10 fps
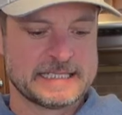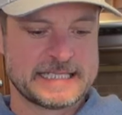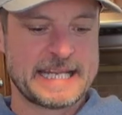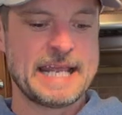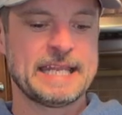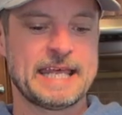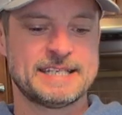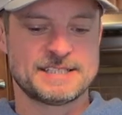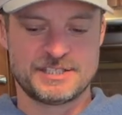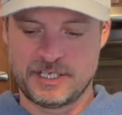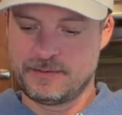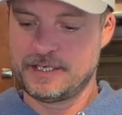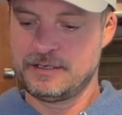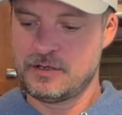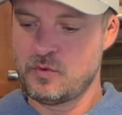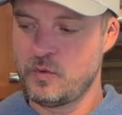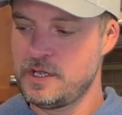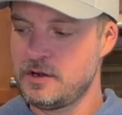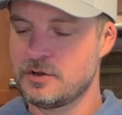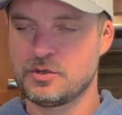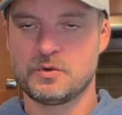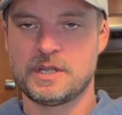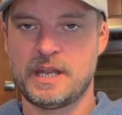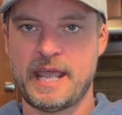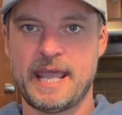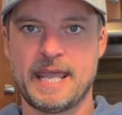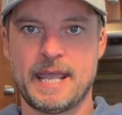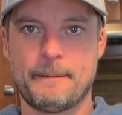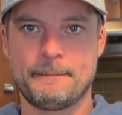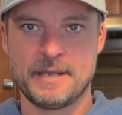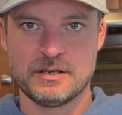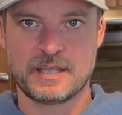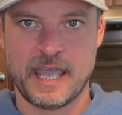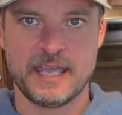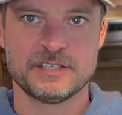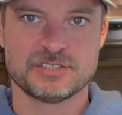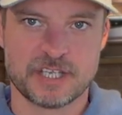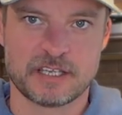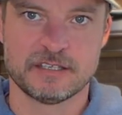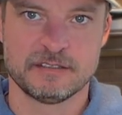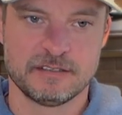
Today, ladies and gentlemen, we are doing a beer can chicken.